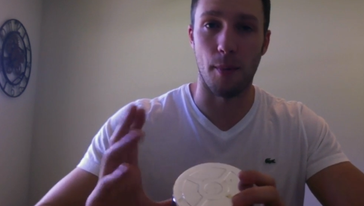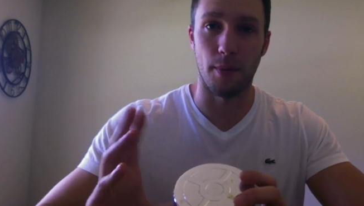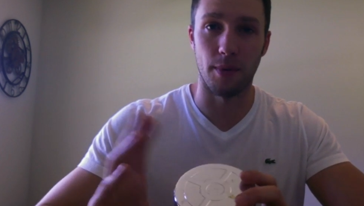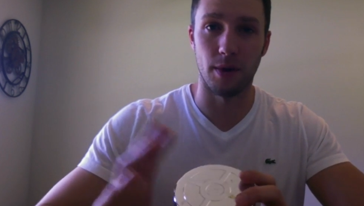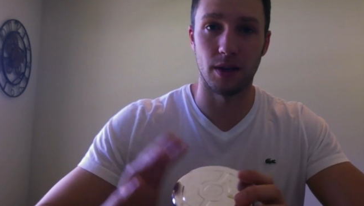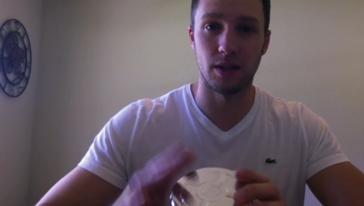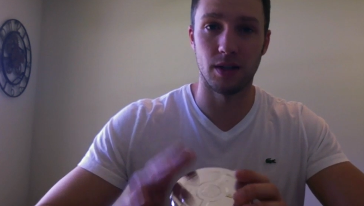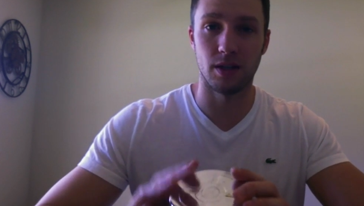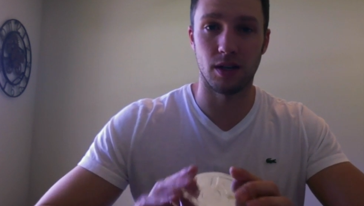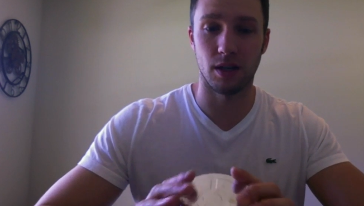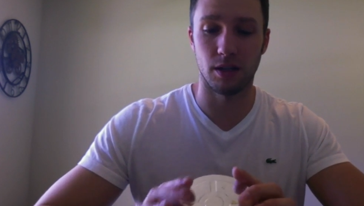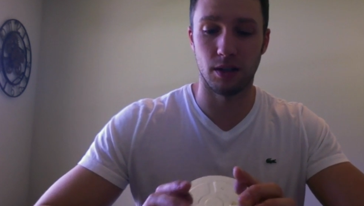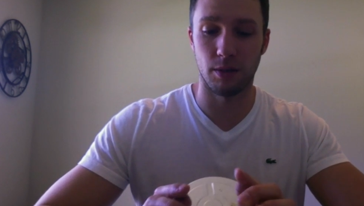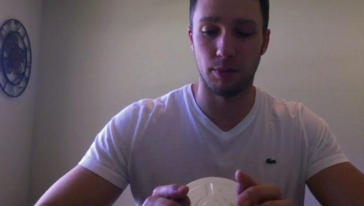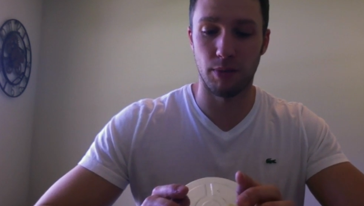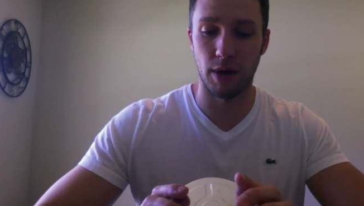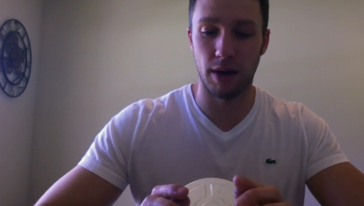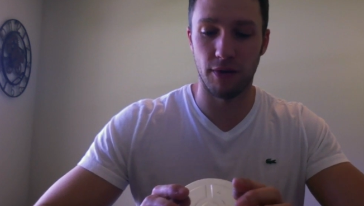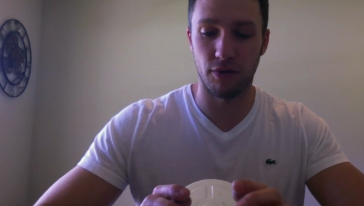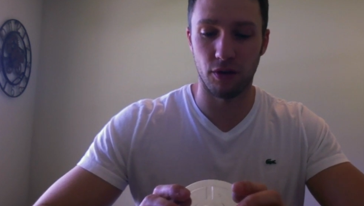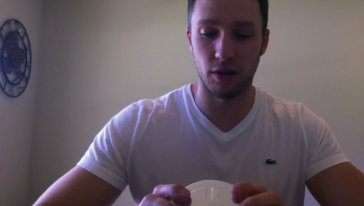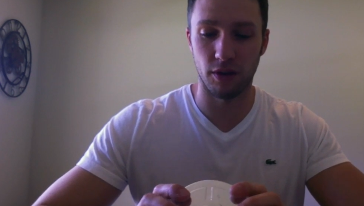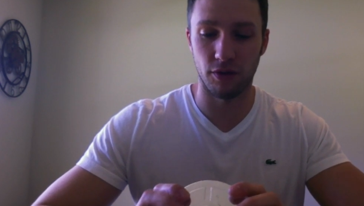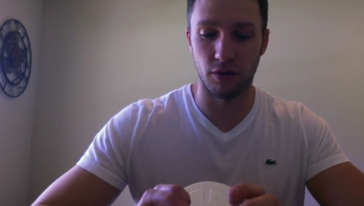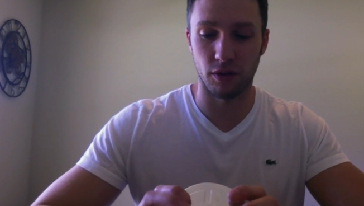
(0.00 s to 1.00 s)
is a
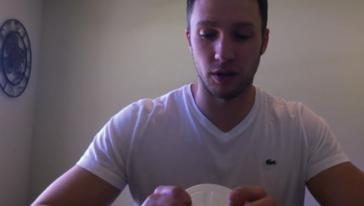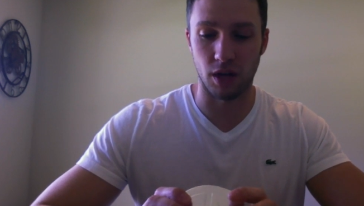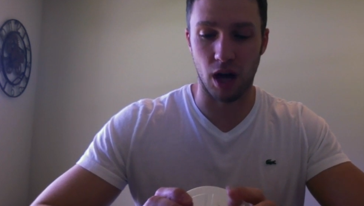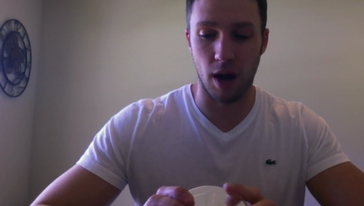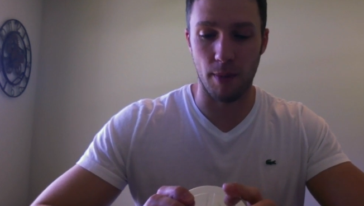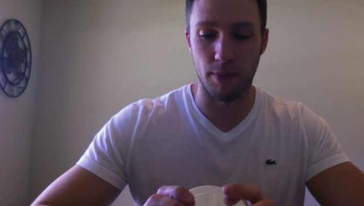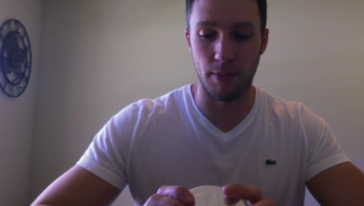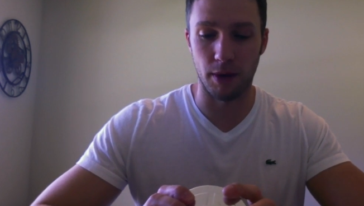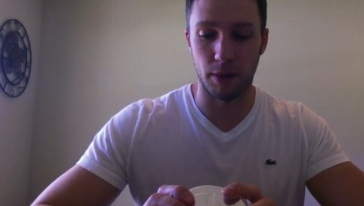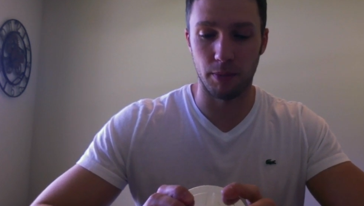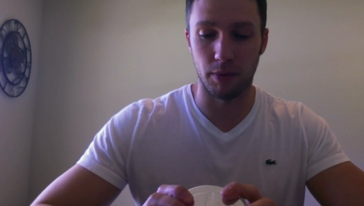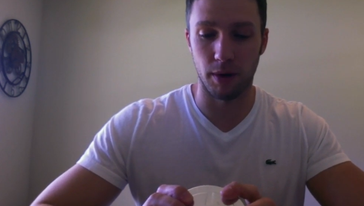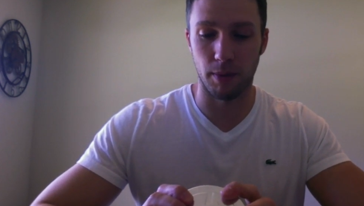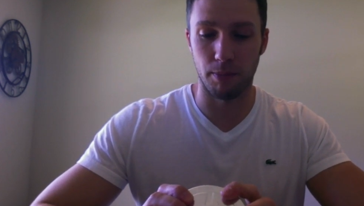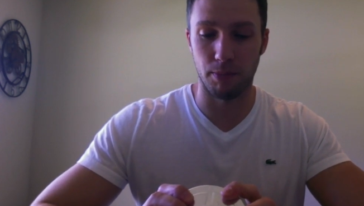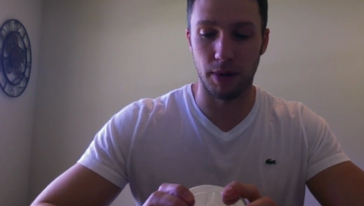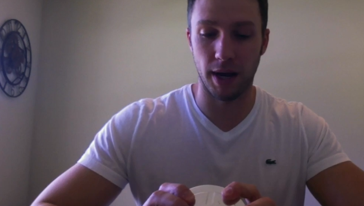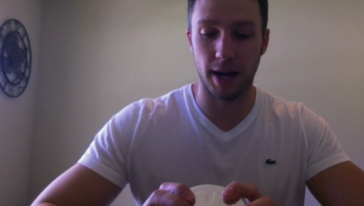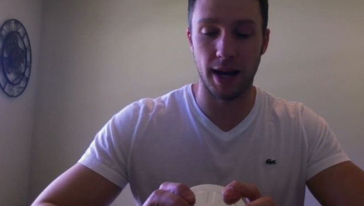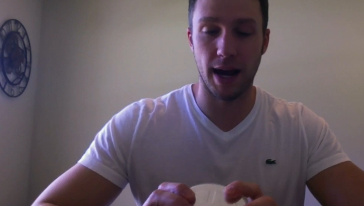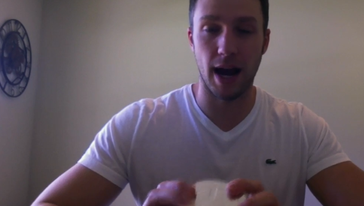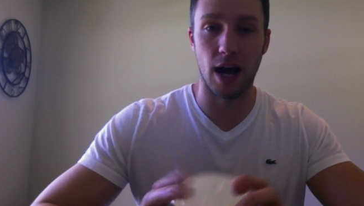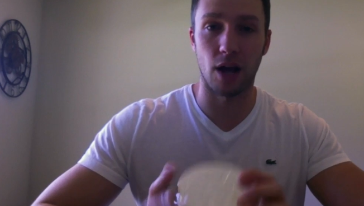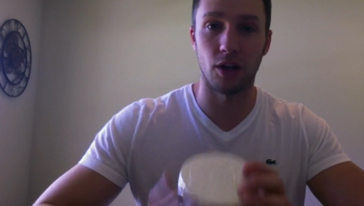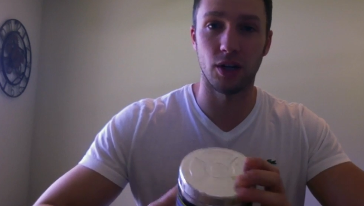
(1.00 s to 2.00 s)
debate for a different topic, but
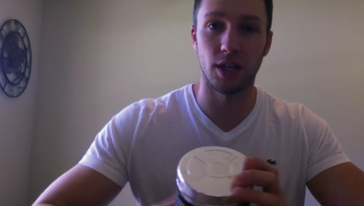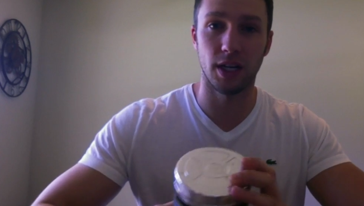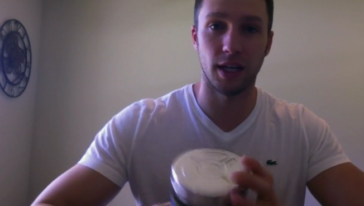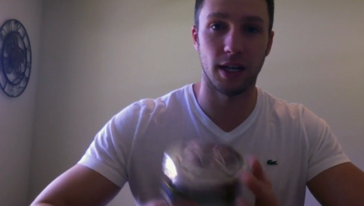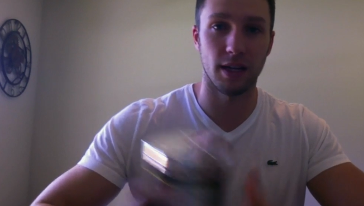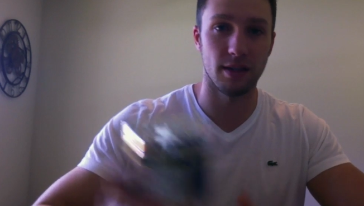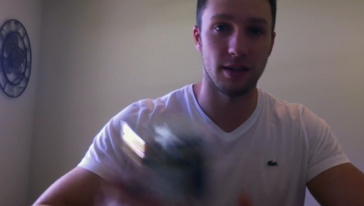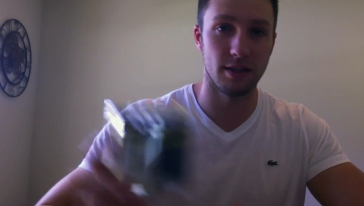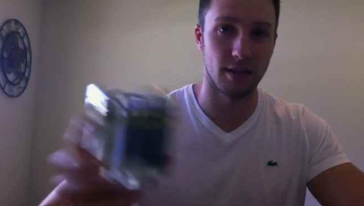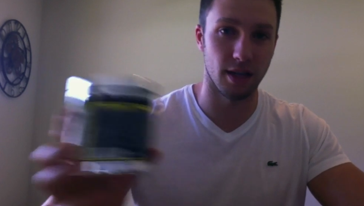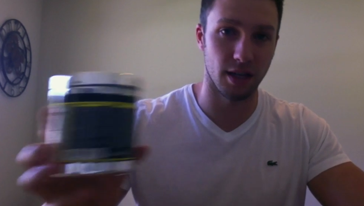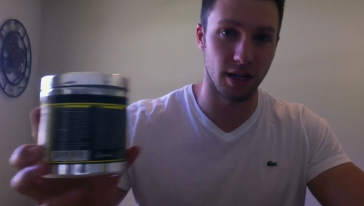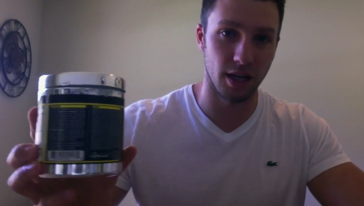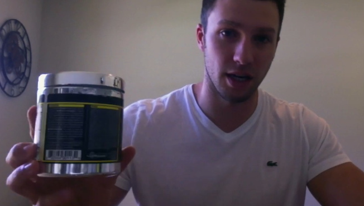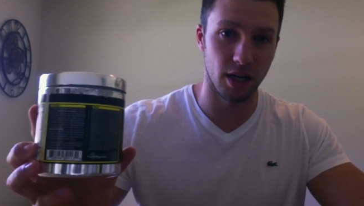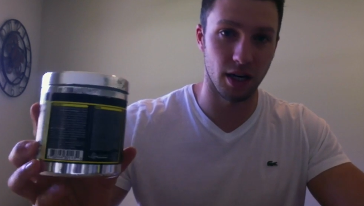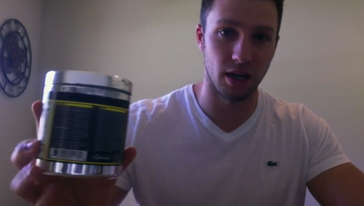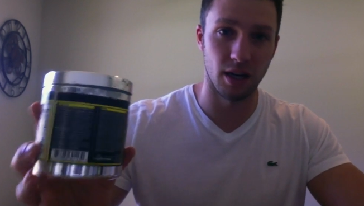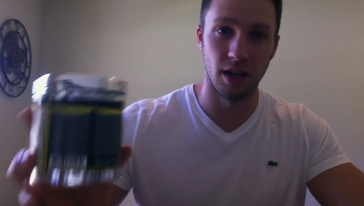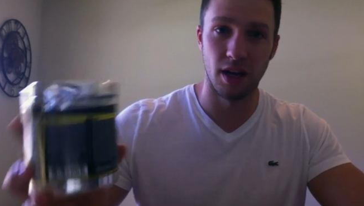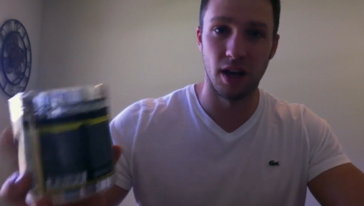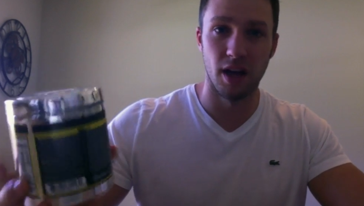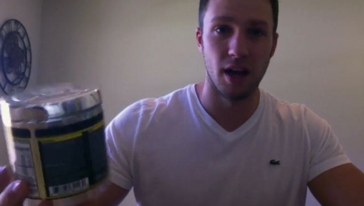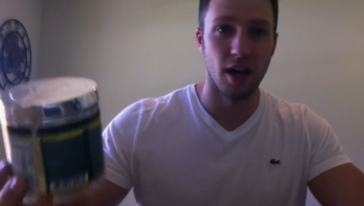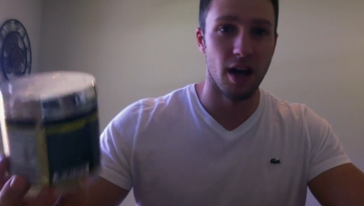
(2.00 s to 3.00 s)
beta-alanine is in here.